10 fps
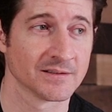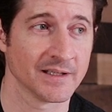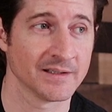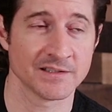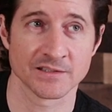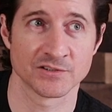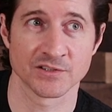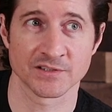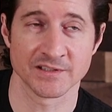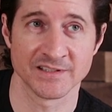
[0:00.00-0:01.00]
and this is
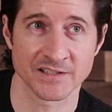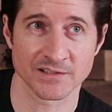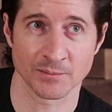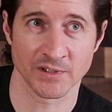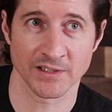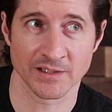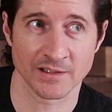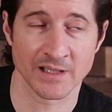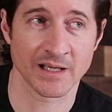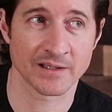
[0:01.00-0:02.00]
just a
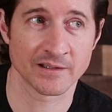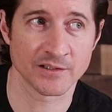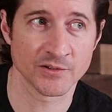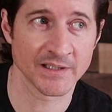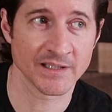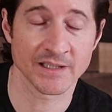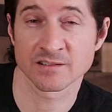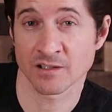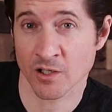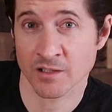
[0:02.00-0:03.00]
discipline that I think you need as
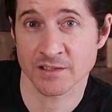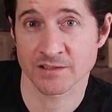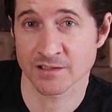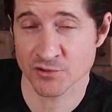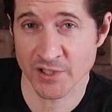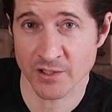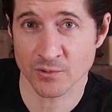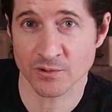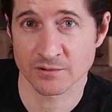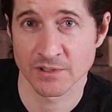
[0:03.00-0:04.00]
an artist in
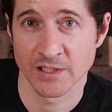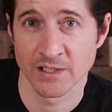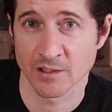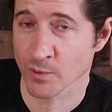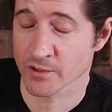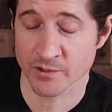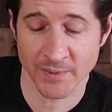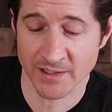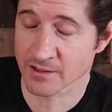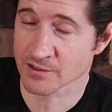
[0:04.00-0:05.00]
general, whether you're
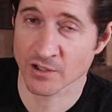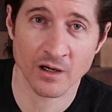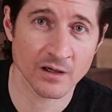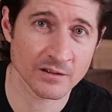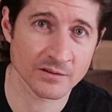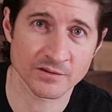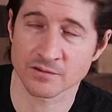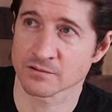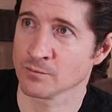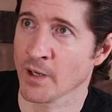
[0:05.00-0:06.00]
making guitars
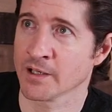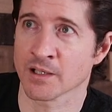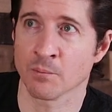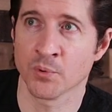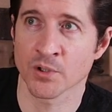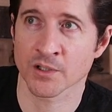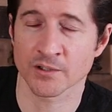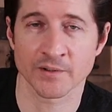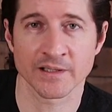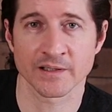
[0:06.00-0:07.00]
or writing a book
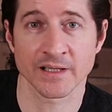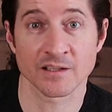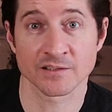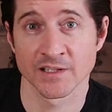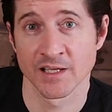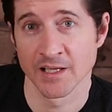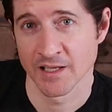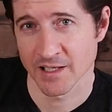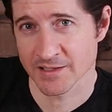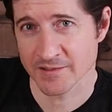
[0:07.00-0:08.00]
or anything else,
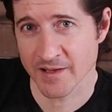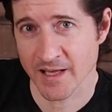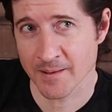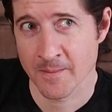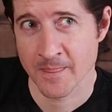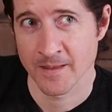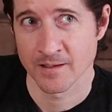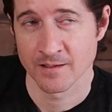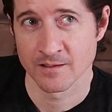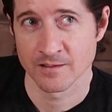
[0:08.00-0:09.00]
it's that
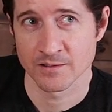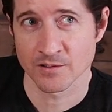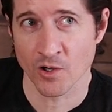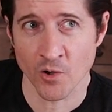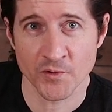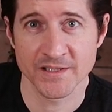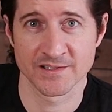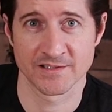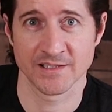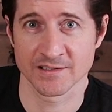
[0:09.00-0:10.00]
all
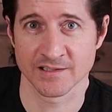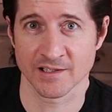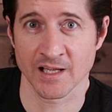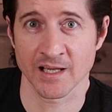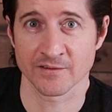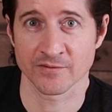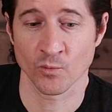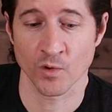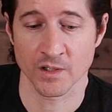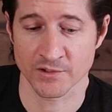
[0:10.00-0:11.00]
these things in life
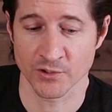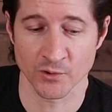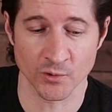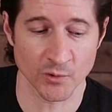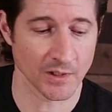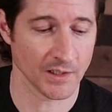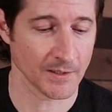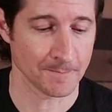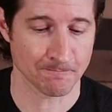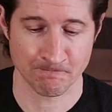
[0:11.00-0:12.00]
want to
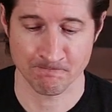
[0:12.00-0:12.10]
um,